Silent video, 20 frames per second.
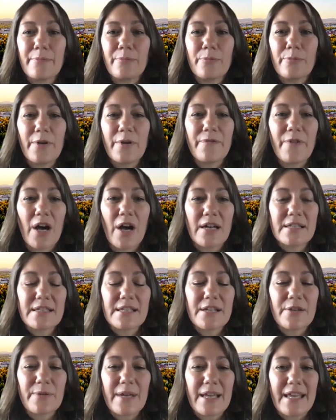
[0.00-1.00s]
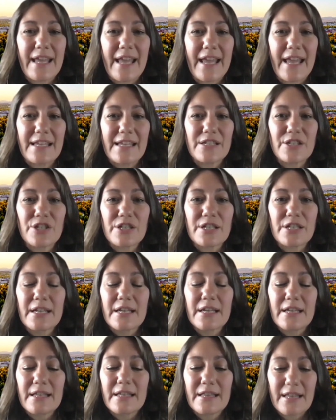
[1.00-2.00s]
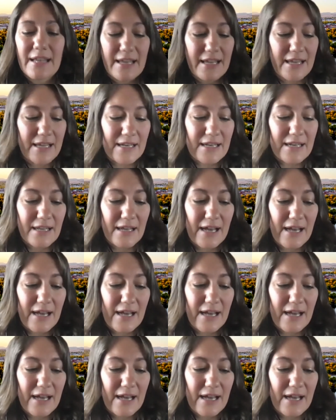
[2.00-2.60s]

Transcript: We've also engaged in